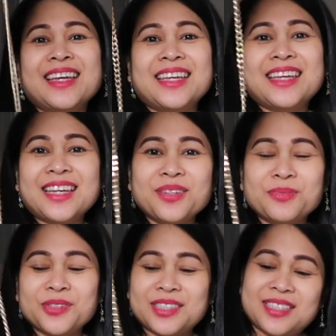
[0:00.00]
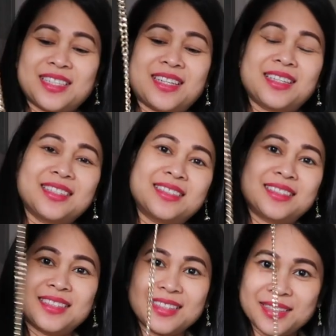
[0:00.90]
I-ano mo lang siya.
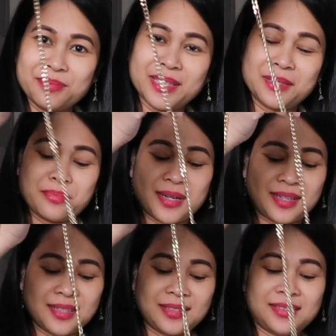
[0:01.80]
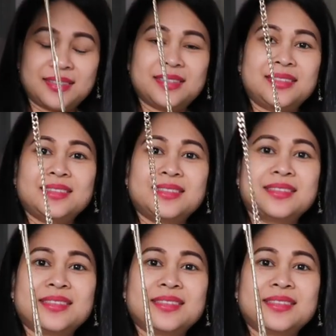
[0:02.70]
I-body bag. Ganun.